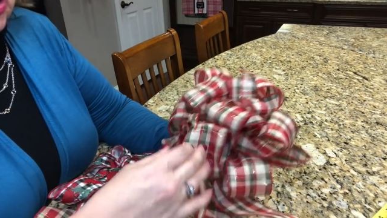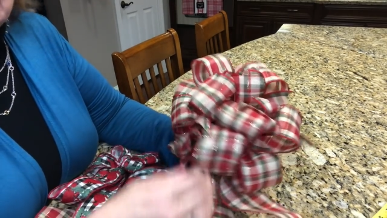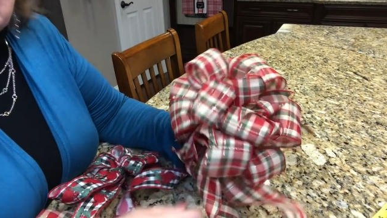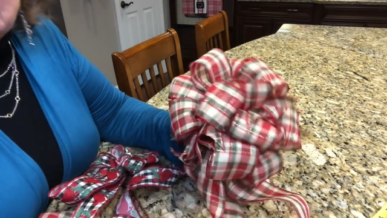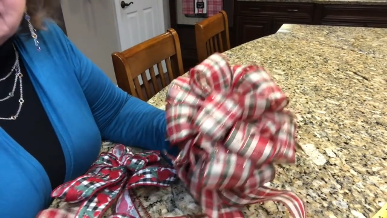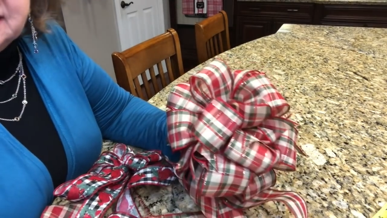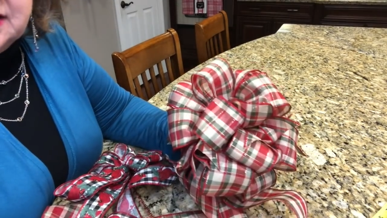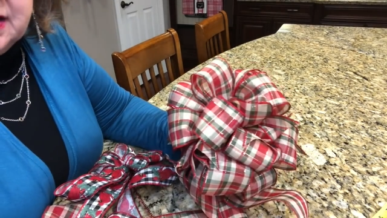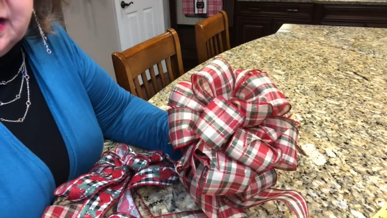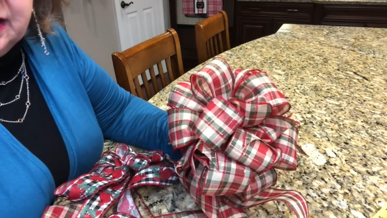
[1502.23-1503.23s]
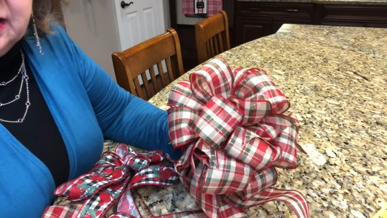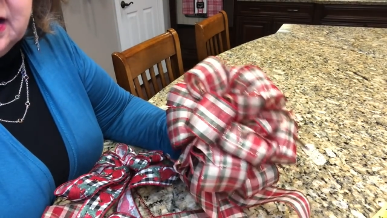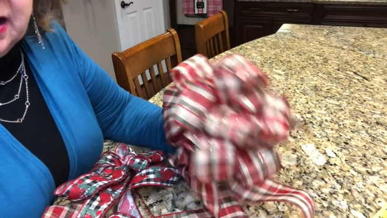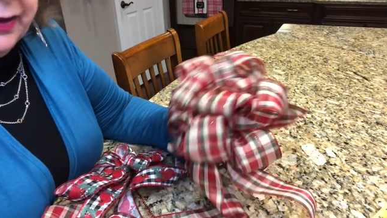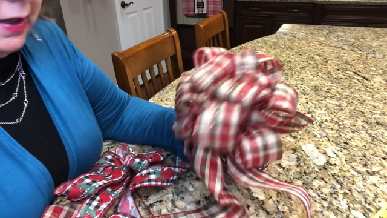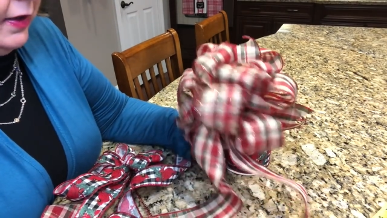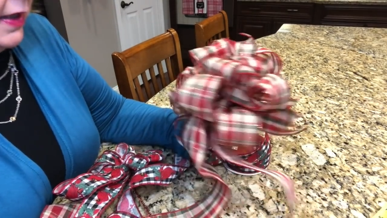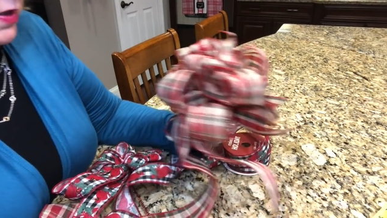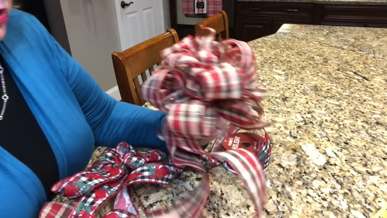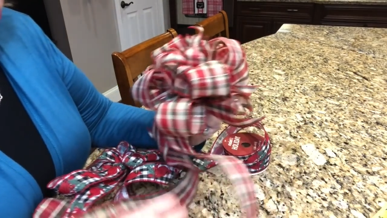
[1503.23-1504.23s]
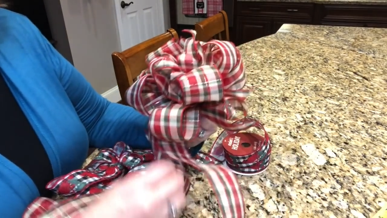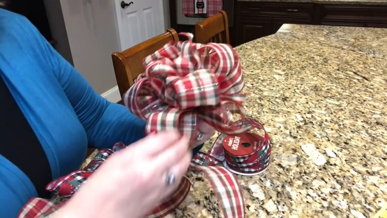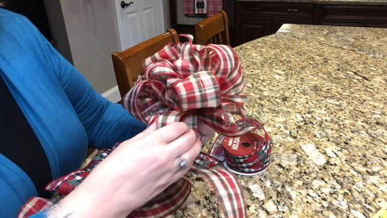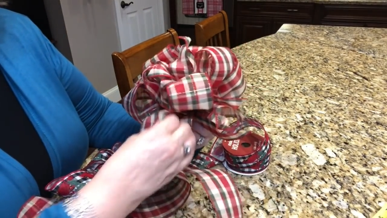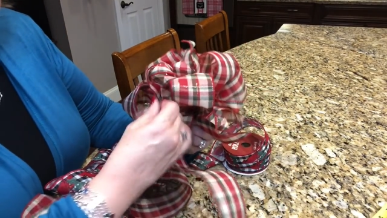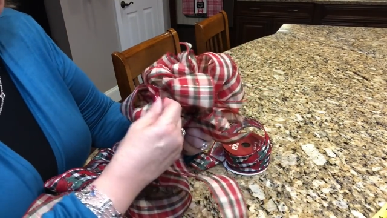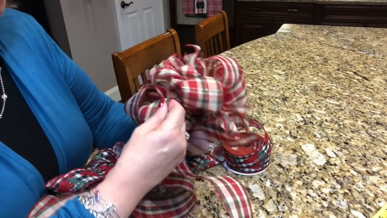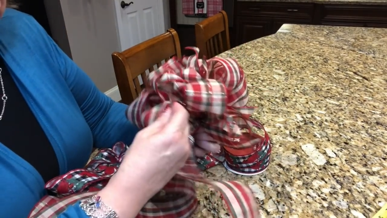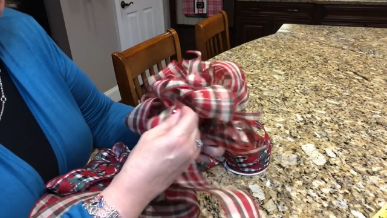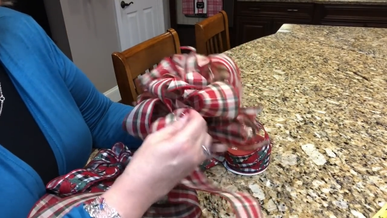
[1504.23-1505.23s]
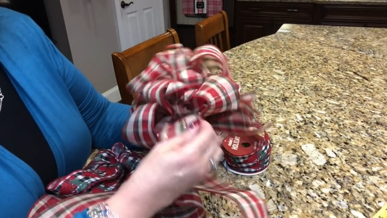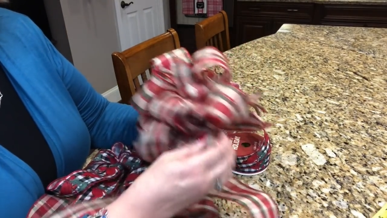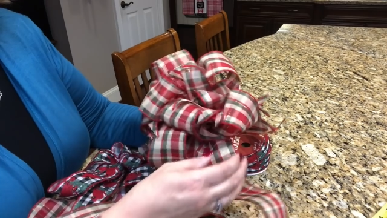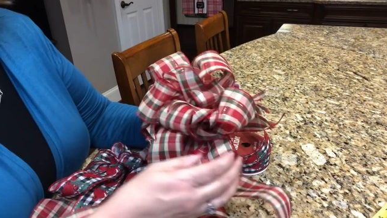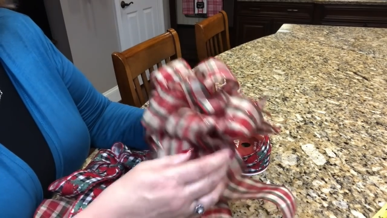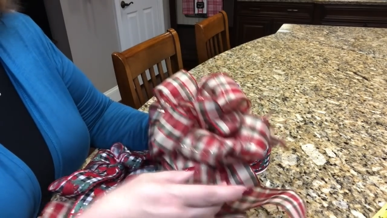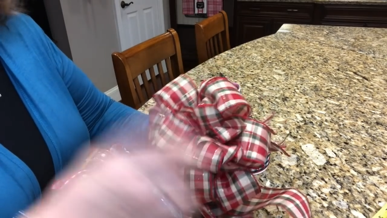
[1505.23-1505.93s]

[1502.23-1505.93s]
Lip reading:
(no speaker visible)